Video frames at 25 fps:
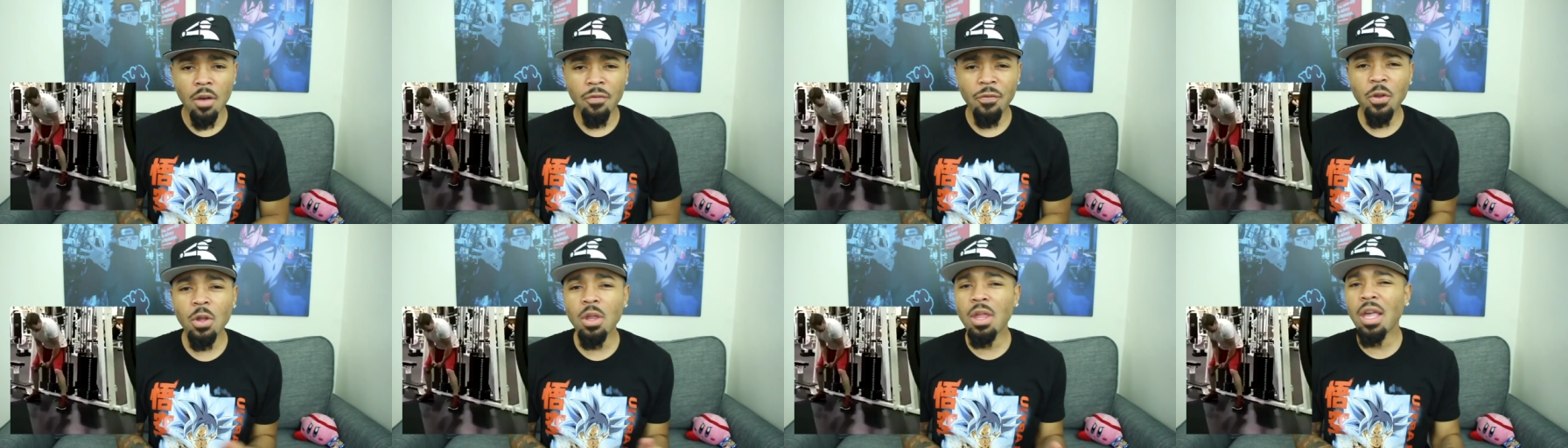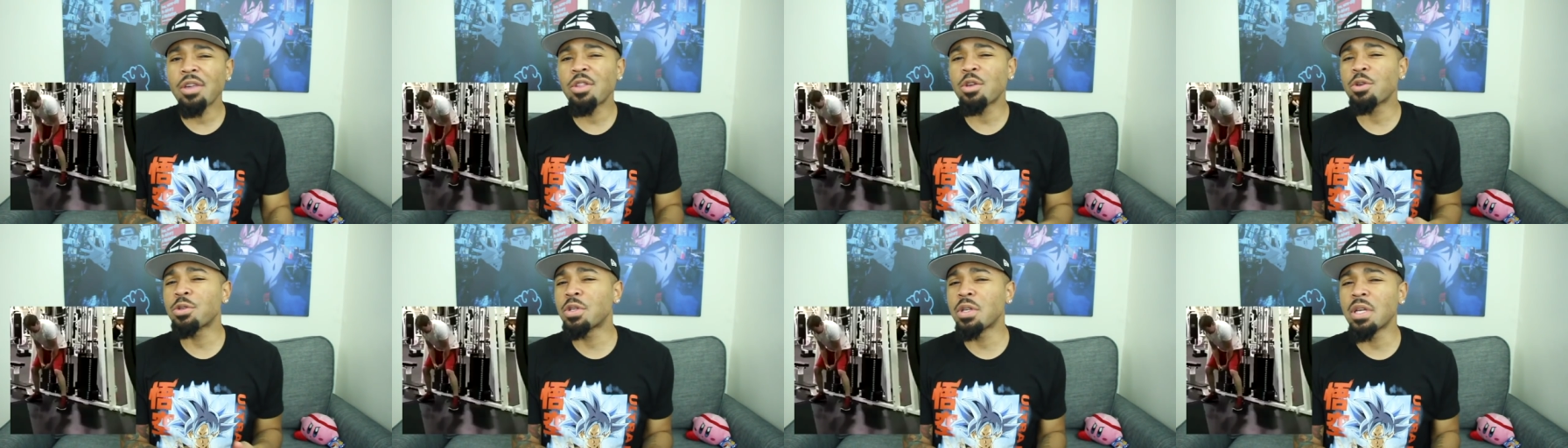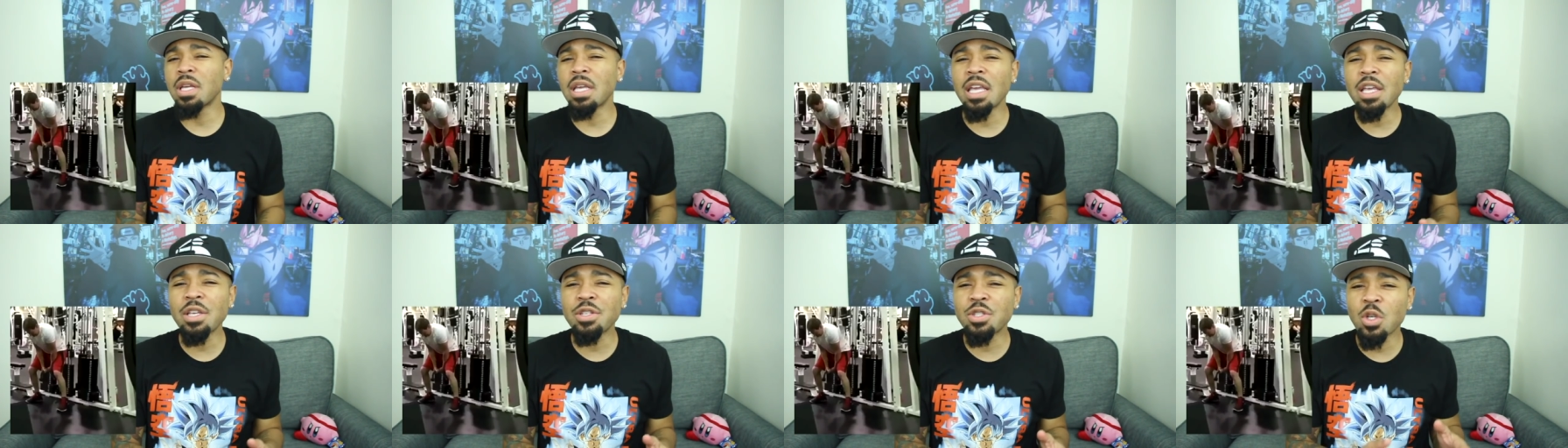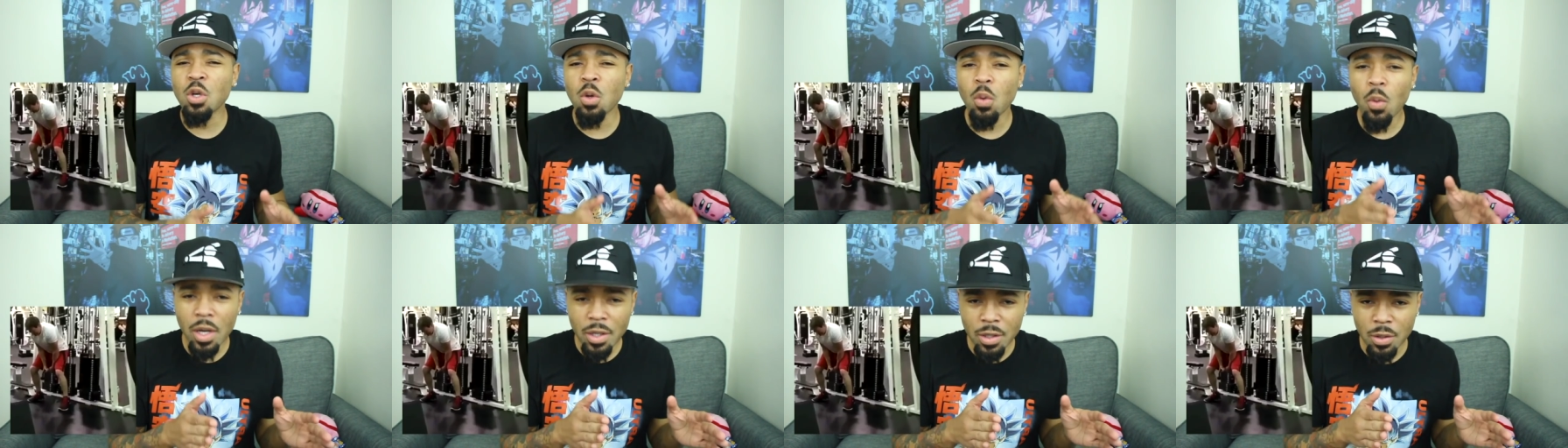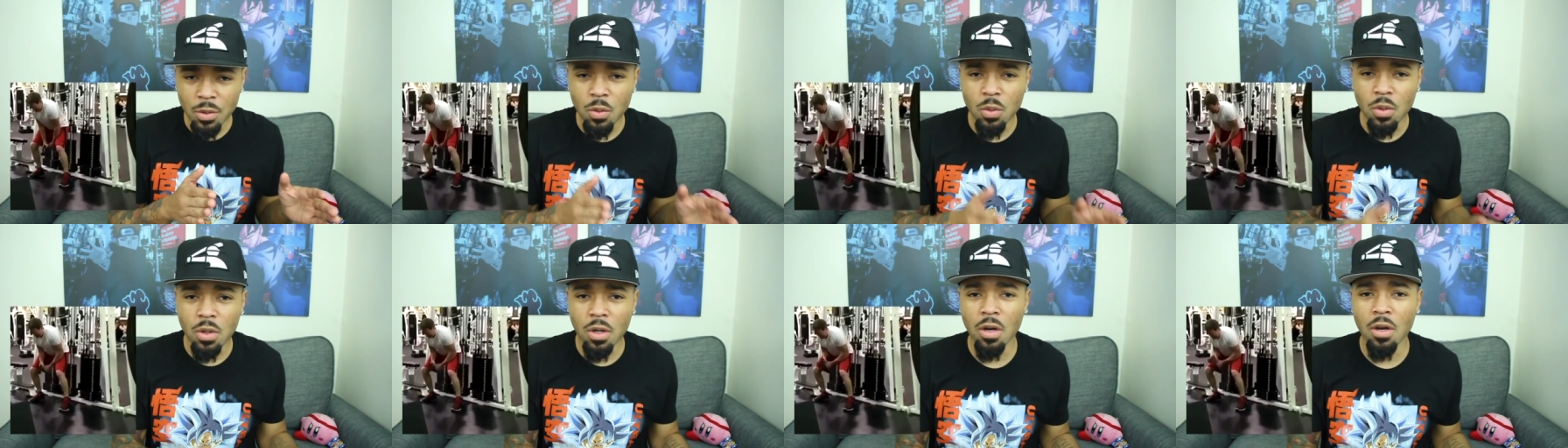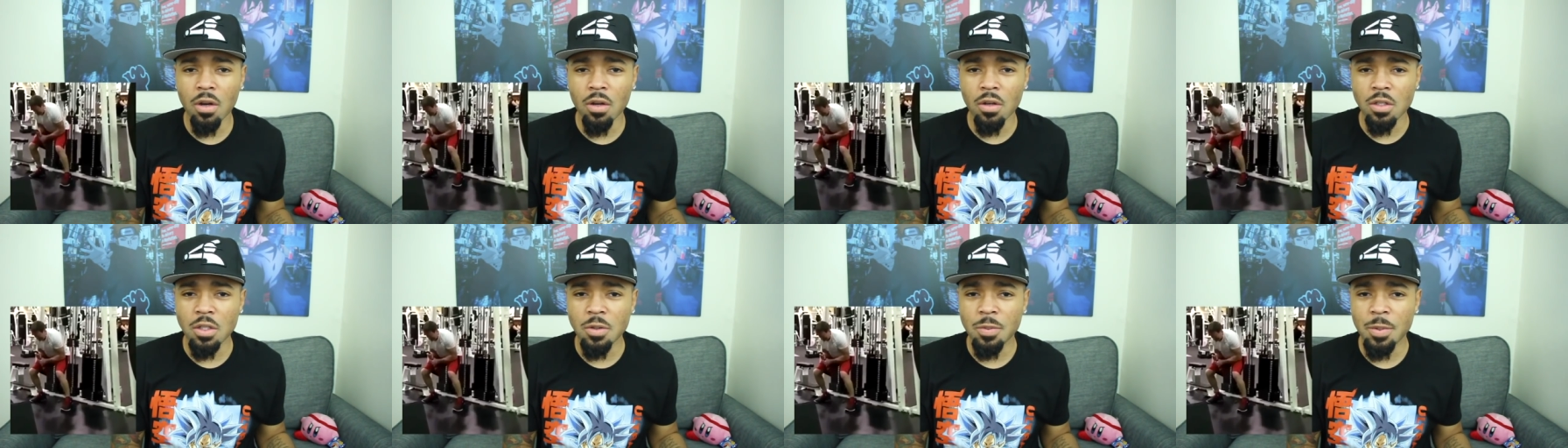I feel like there's an easier way to do
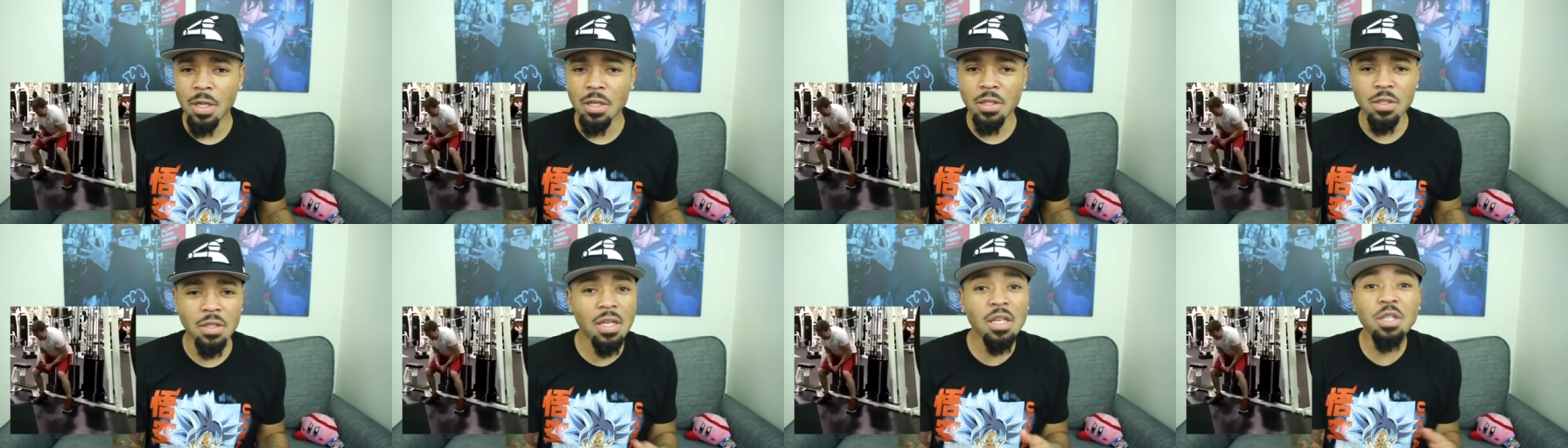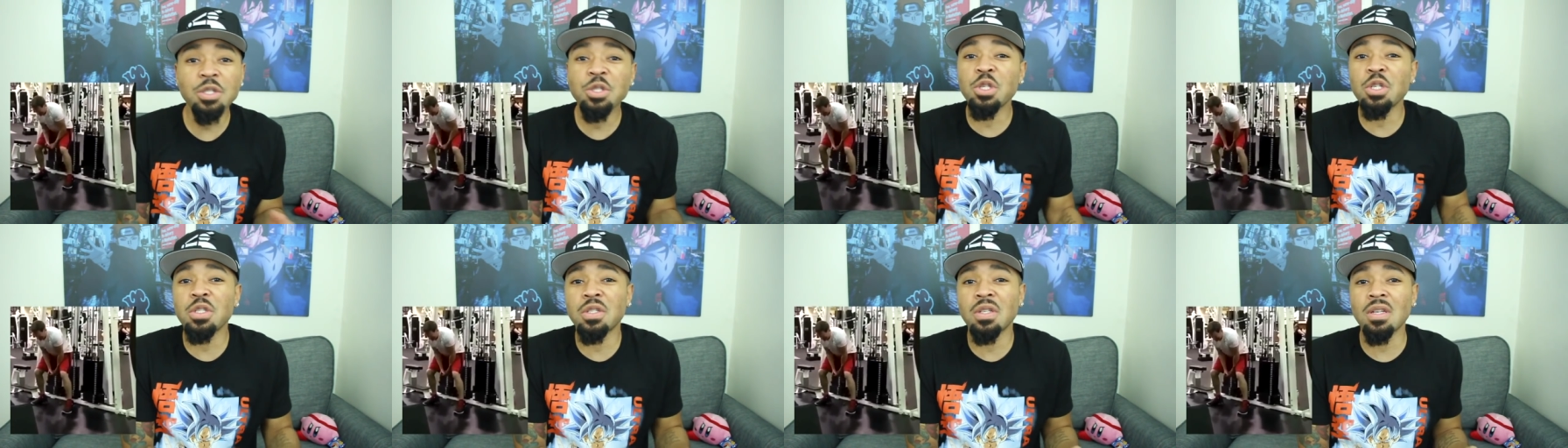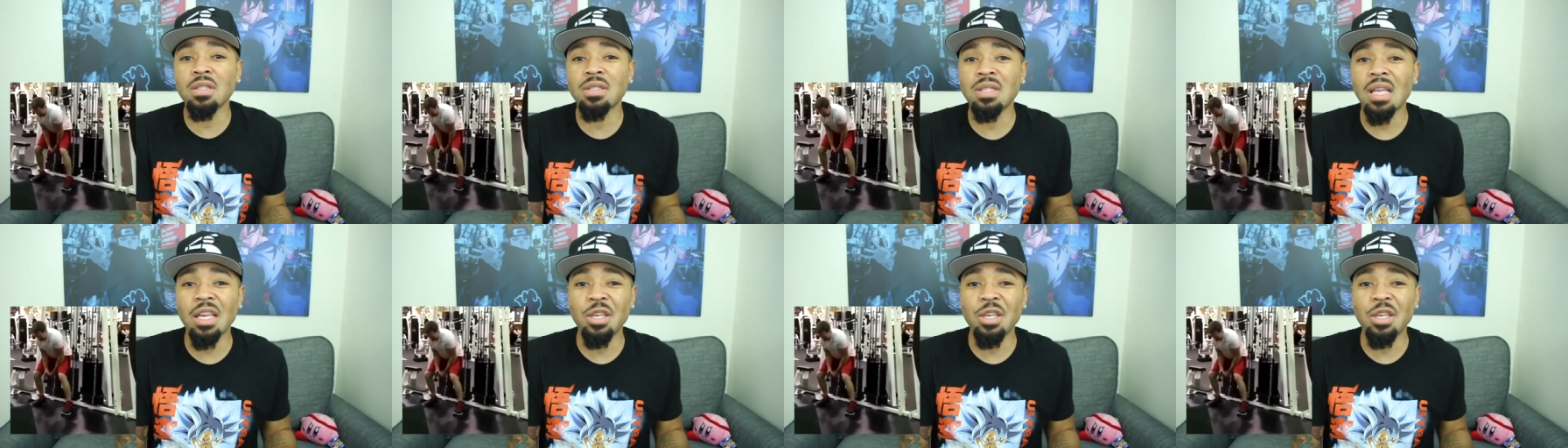curls because this just looks